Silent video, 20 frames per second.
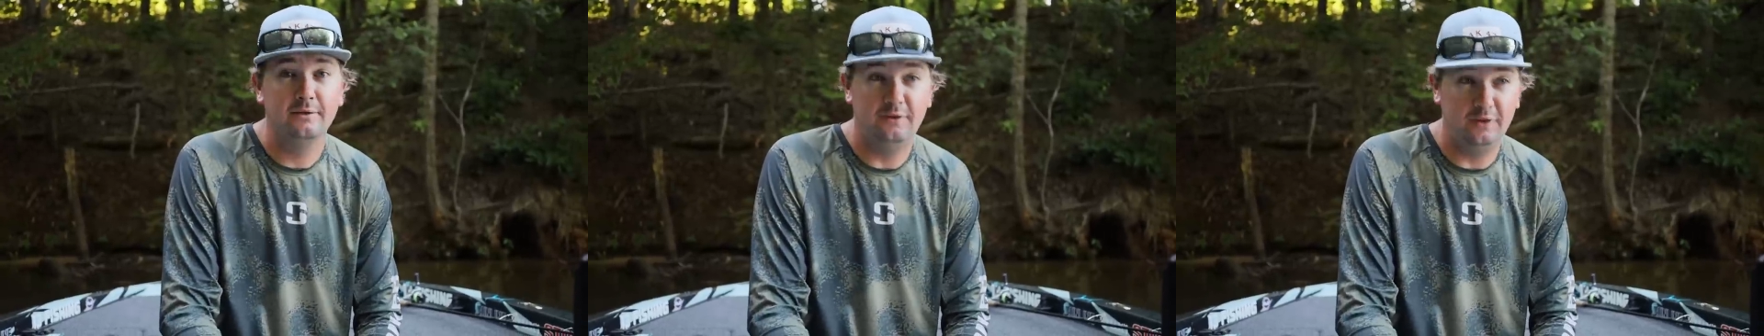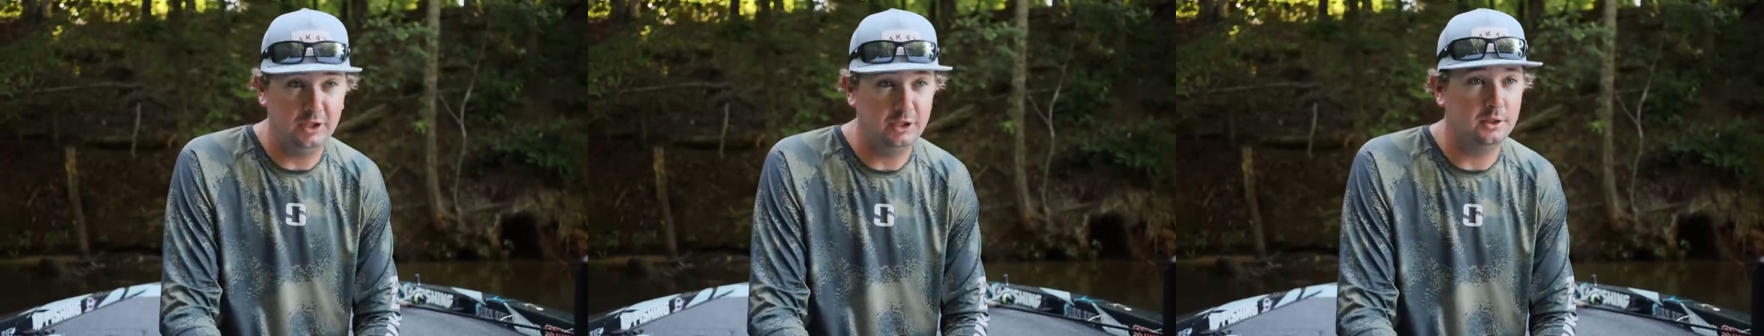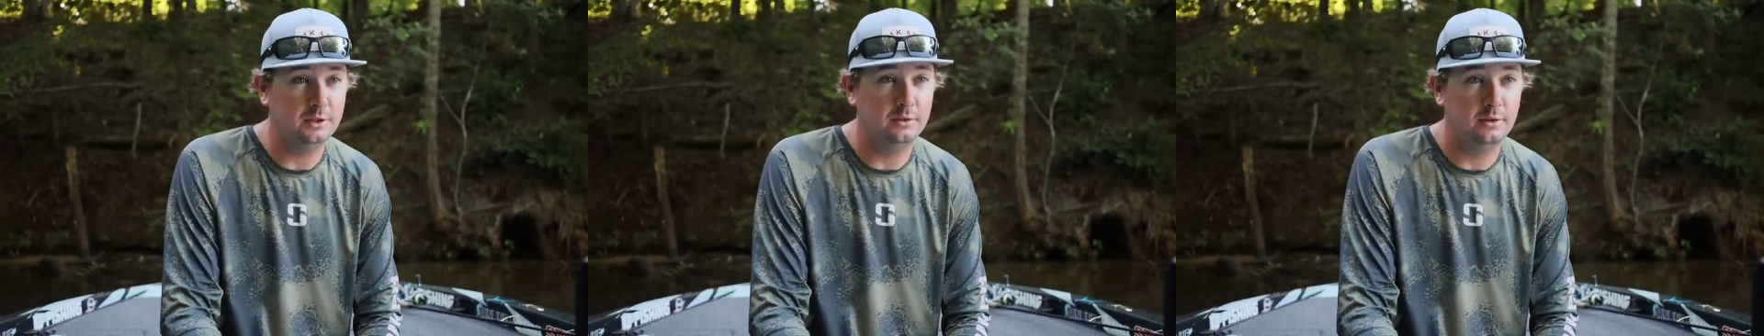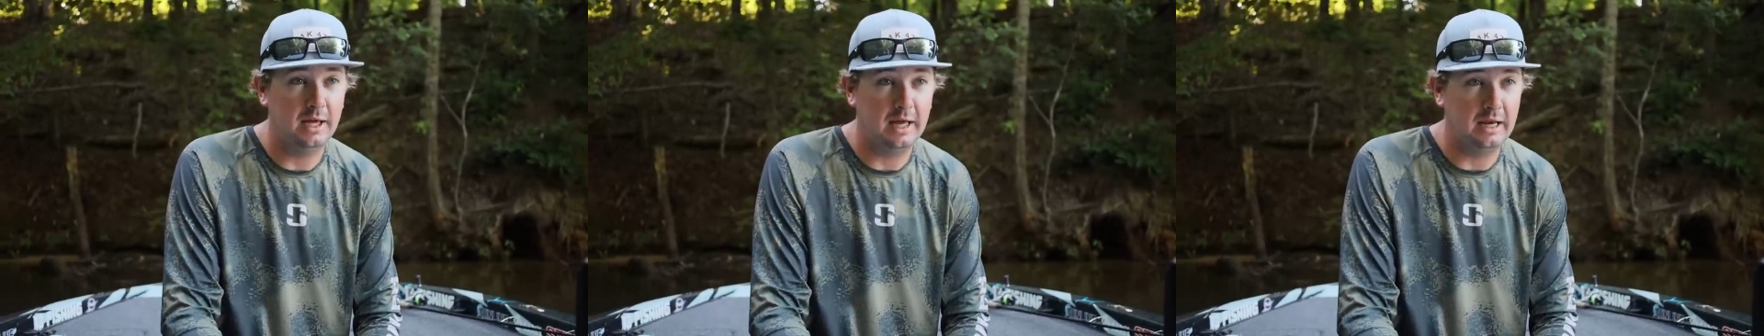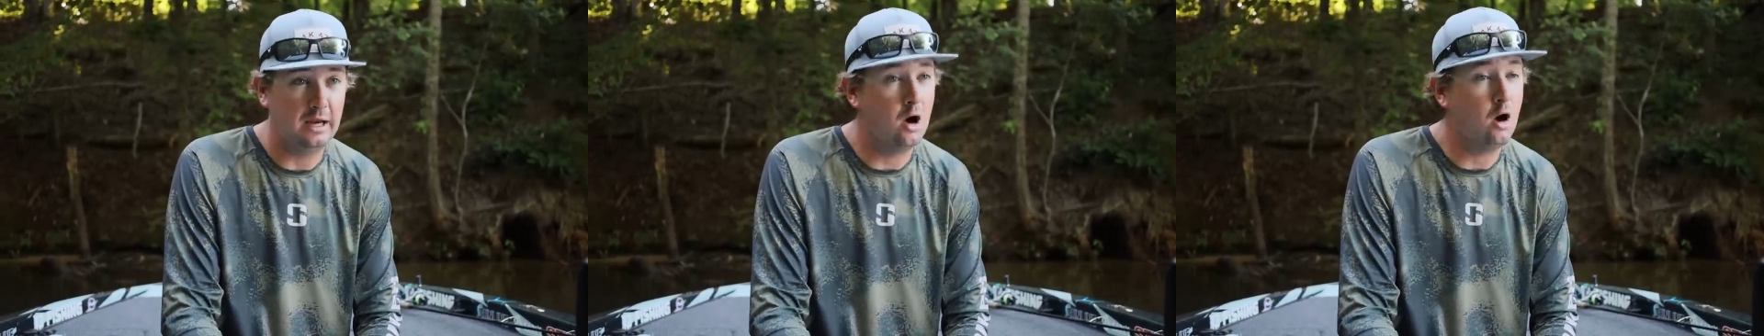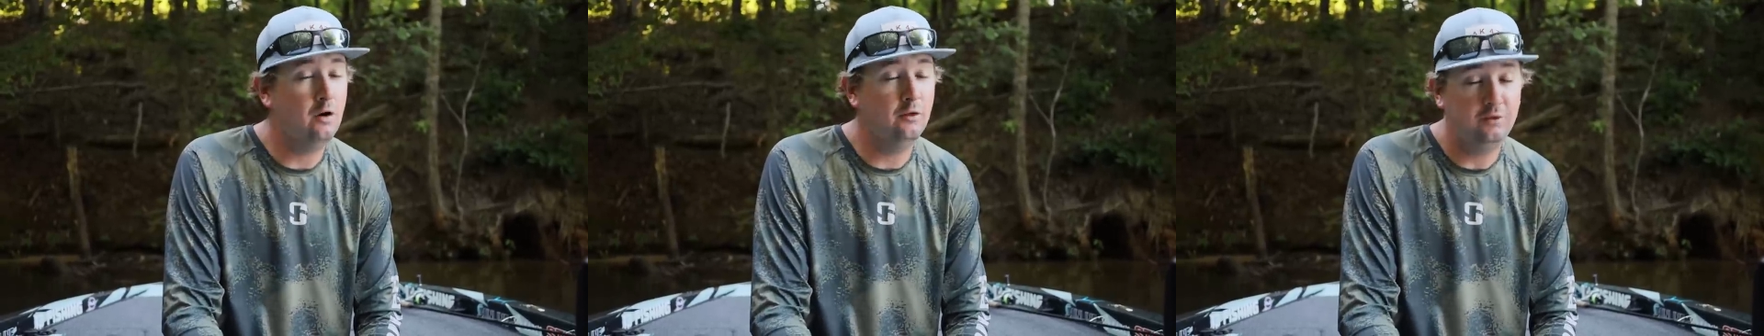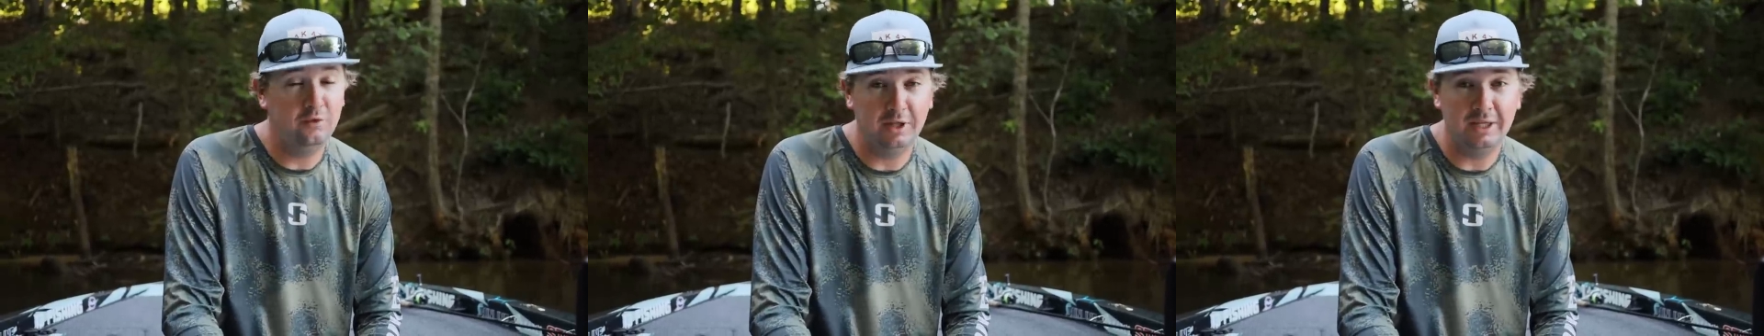fishing and
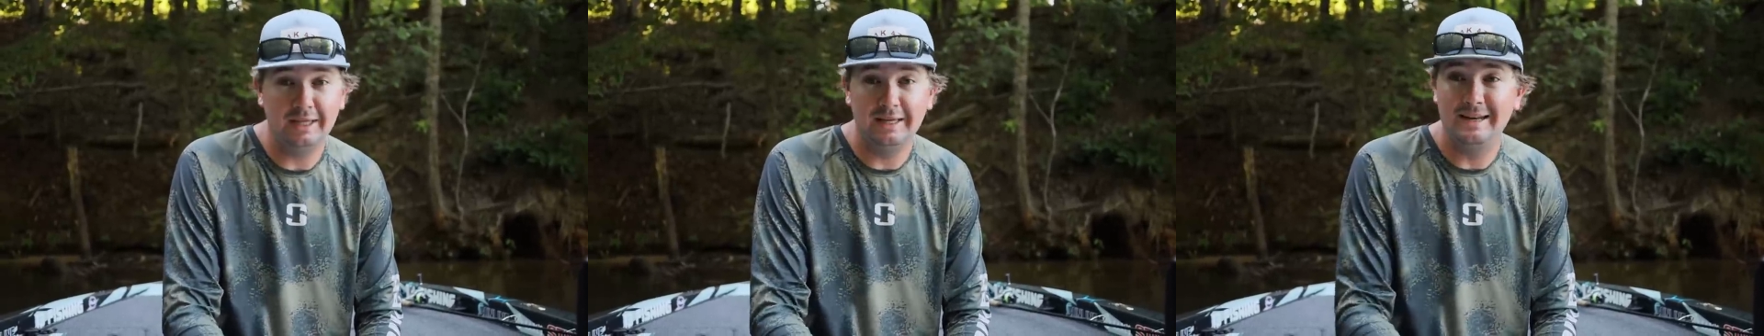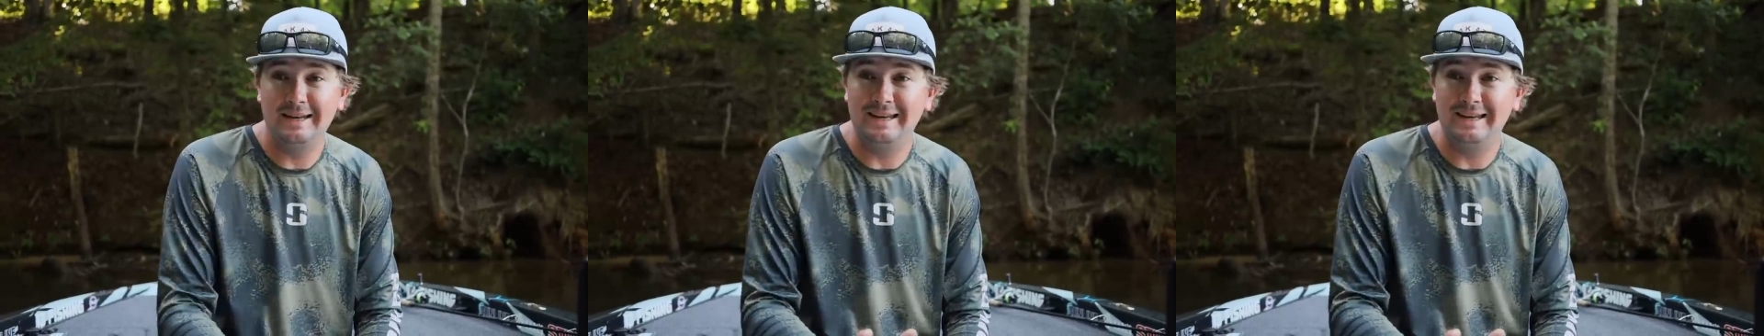hopefully